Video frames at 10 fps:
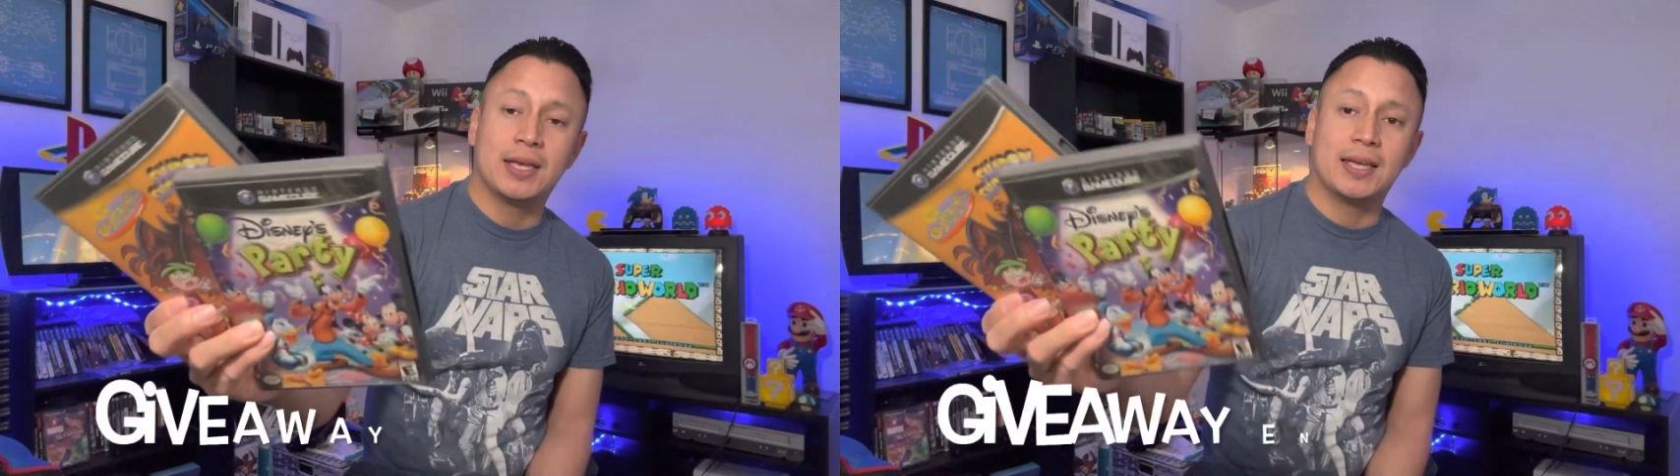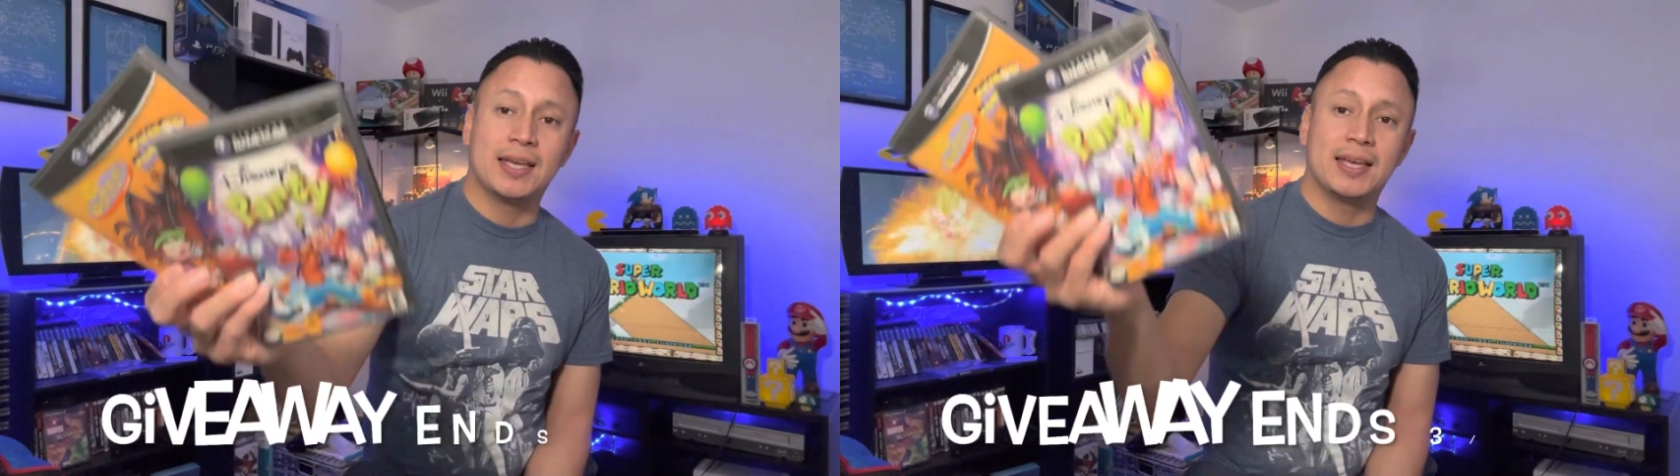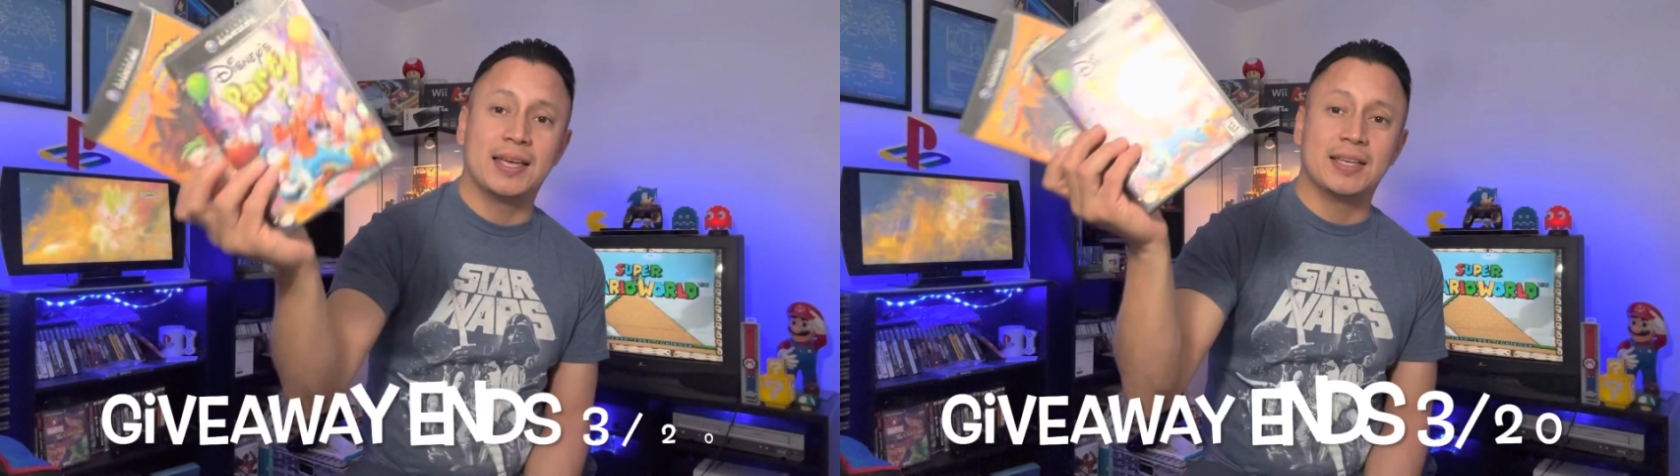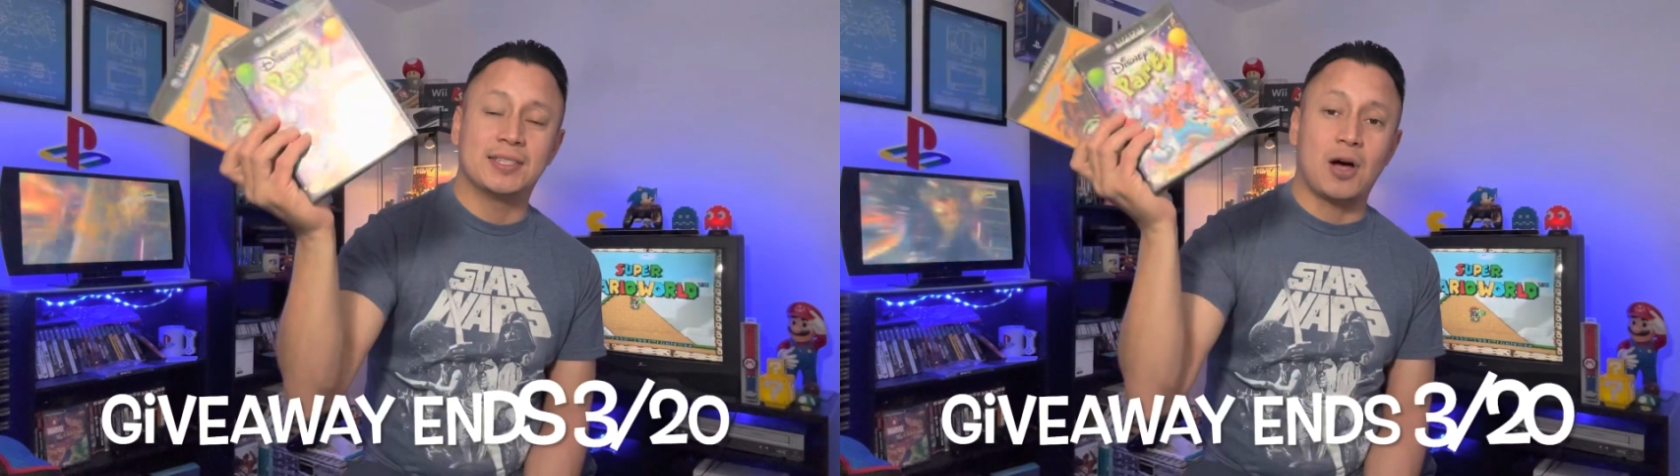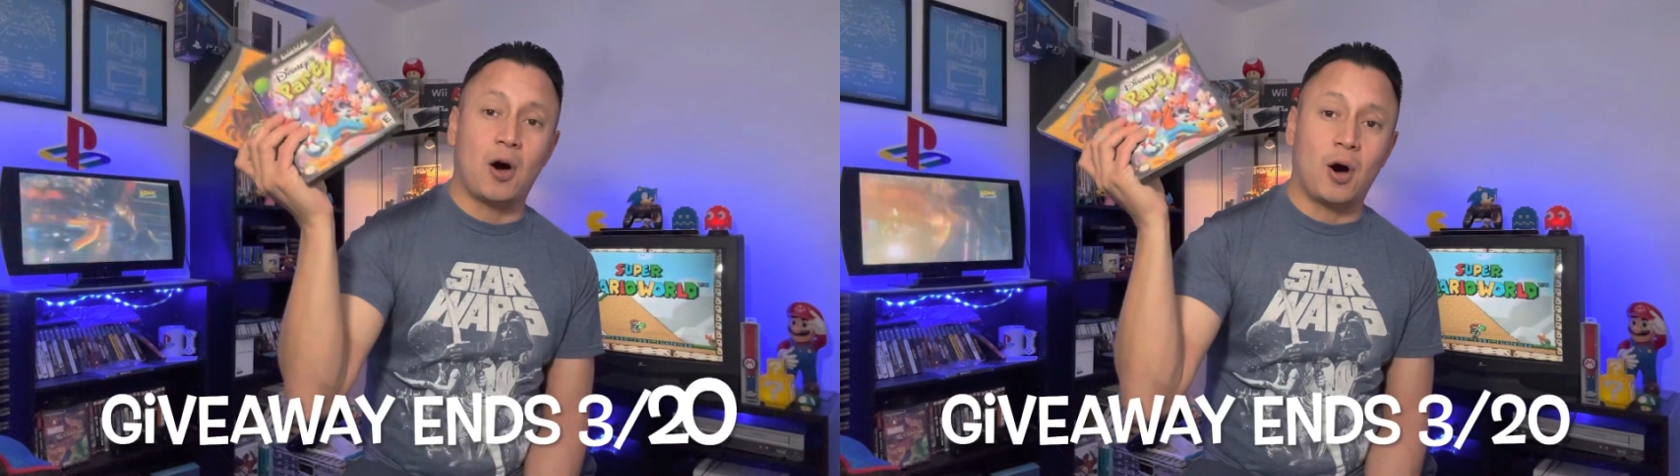
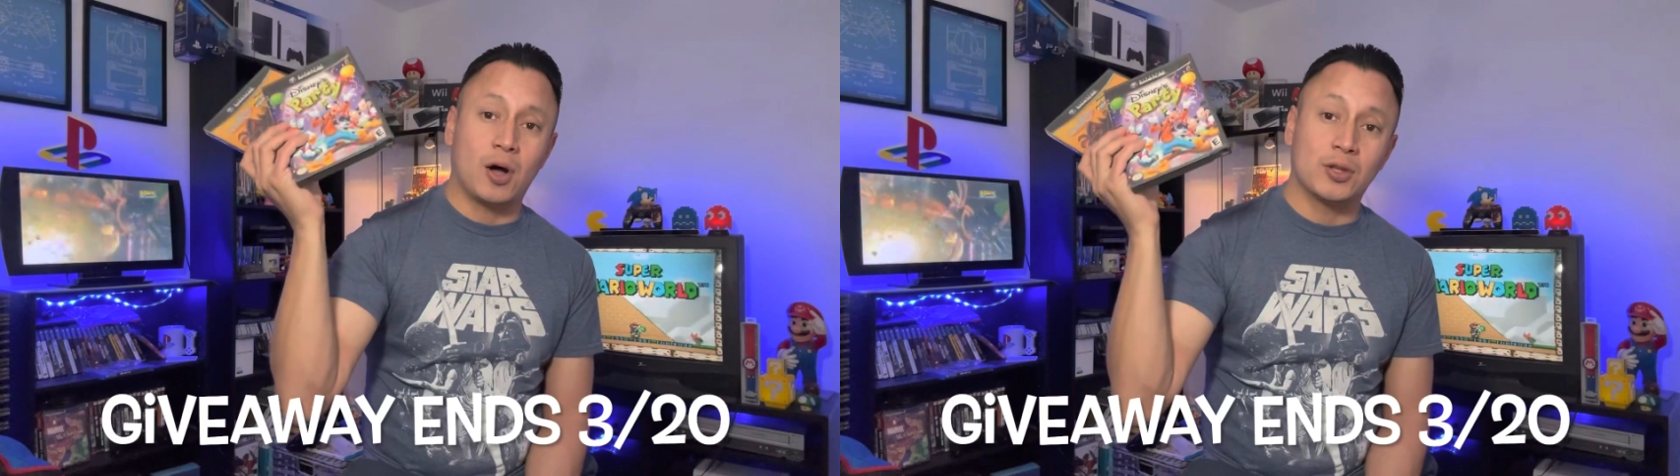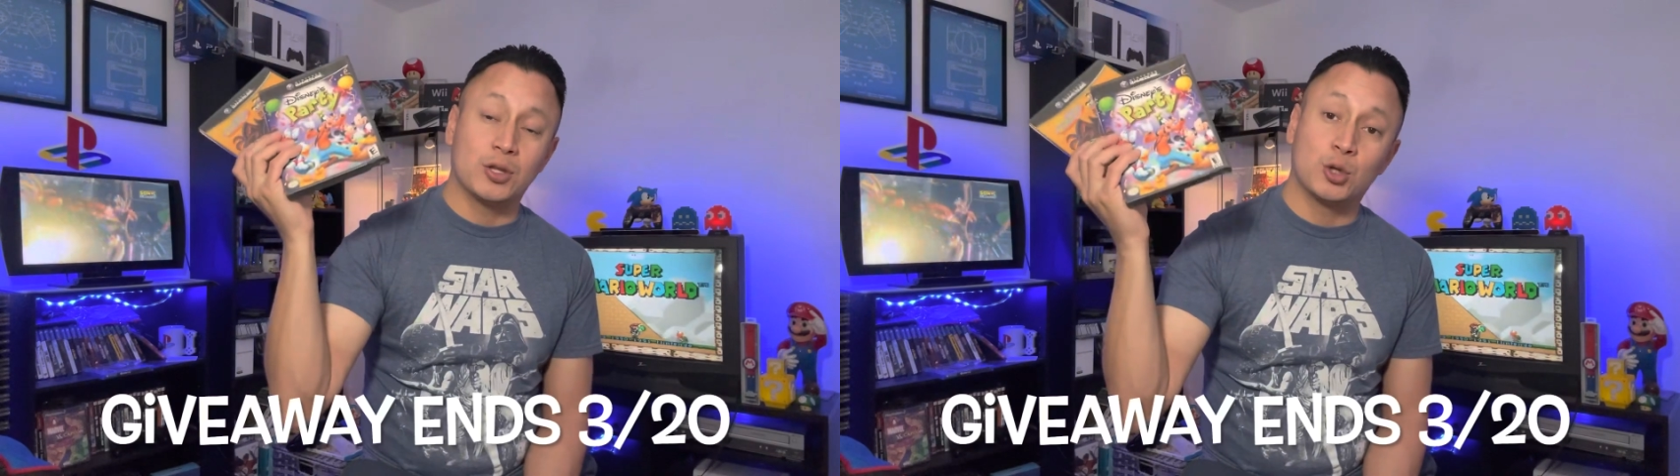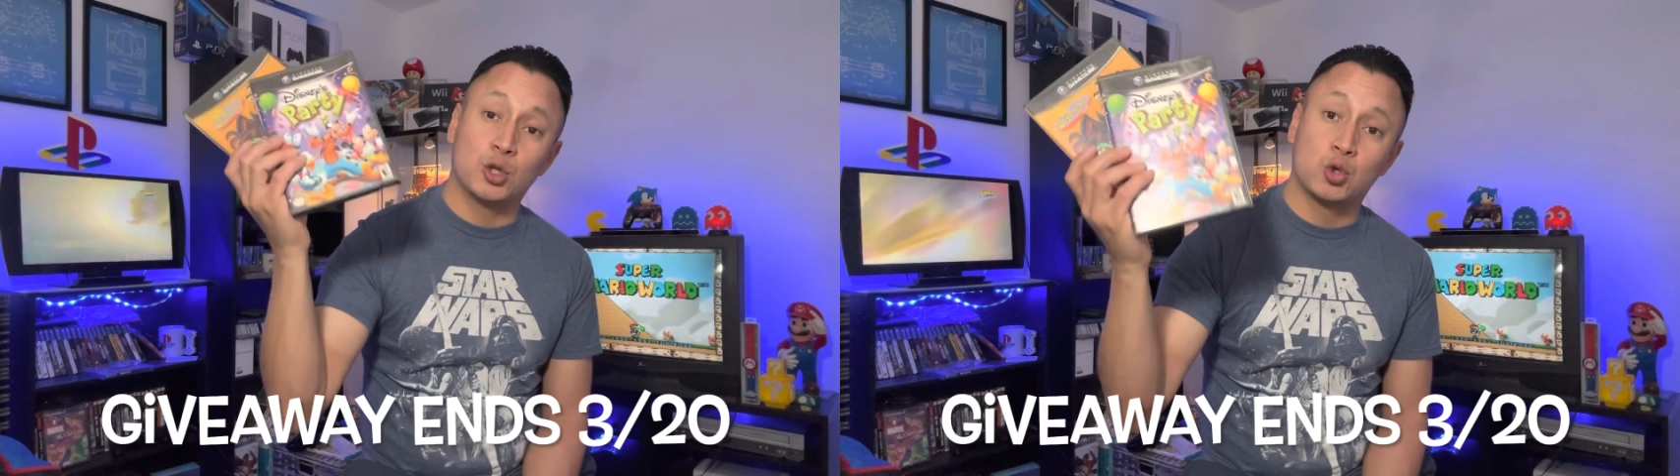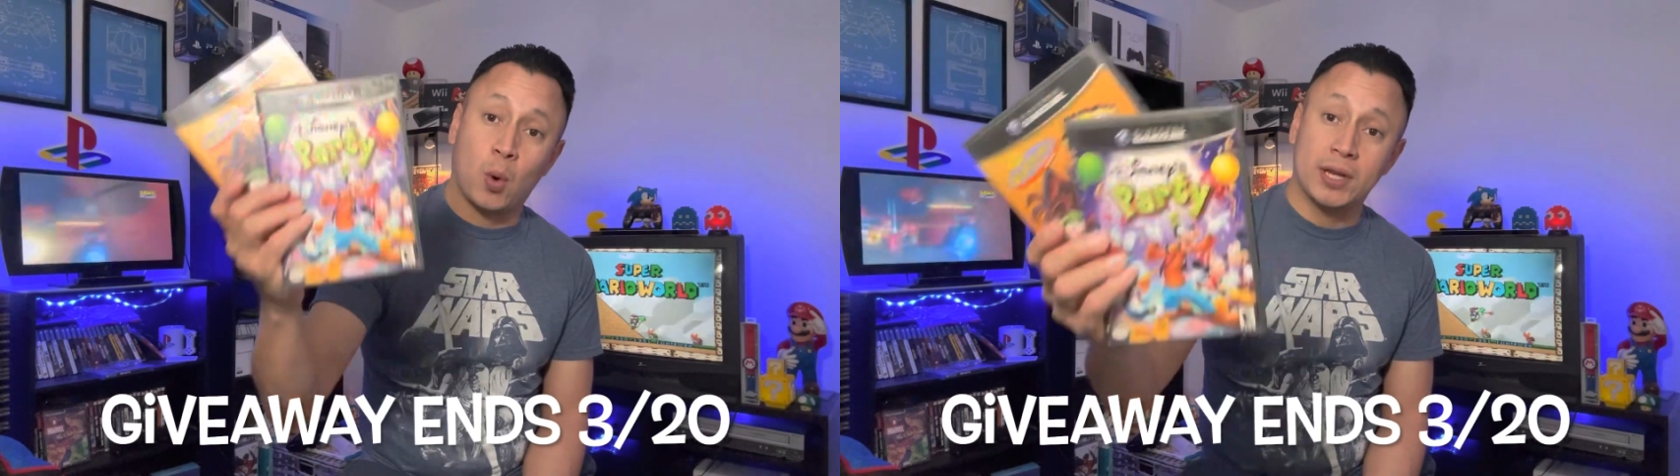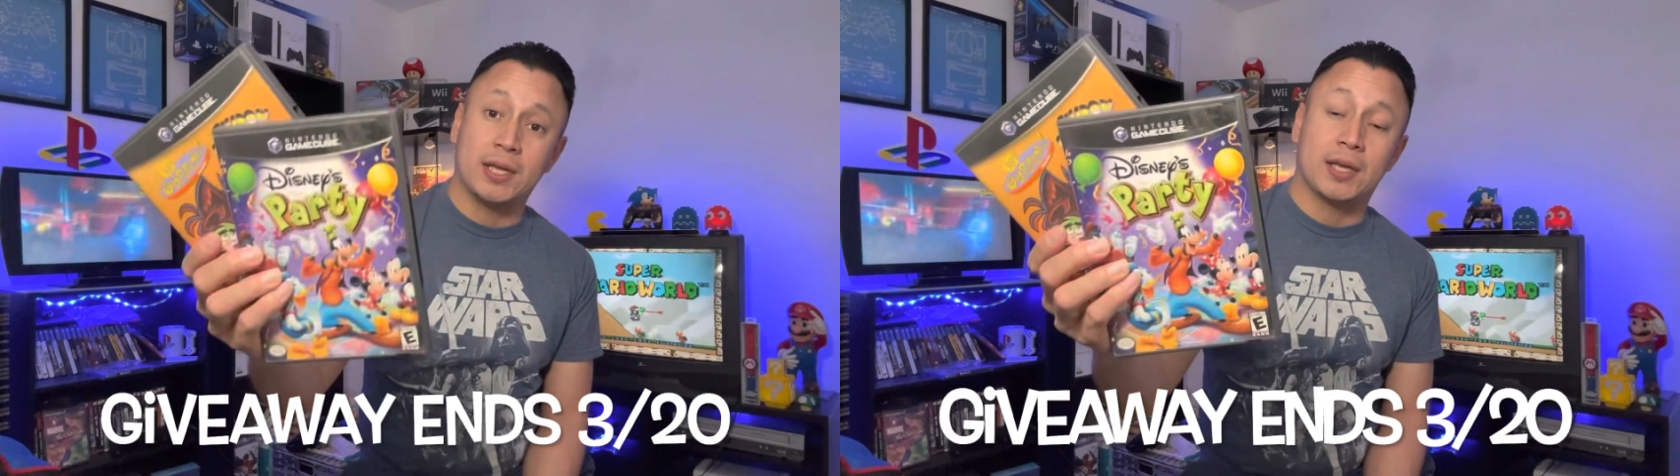is on the
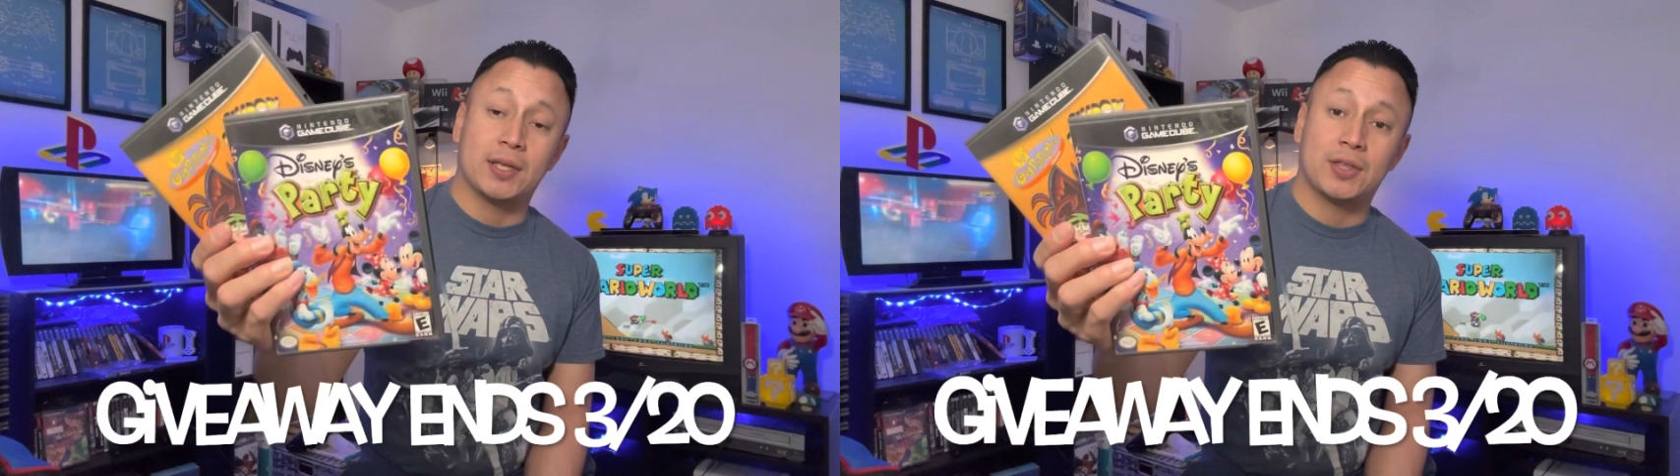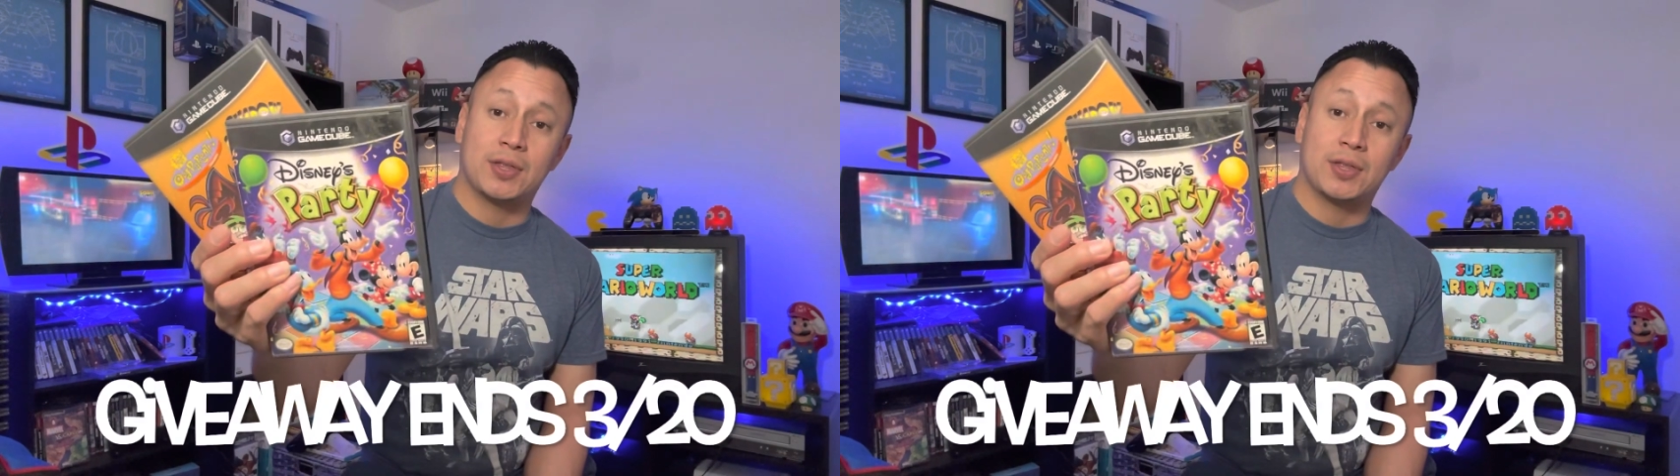20th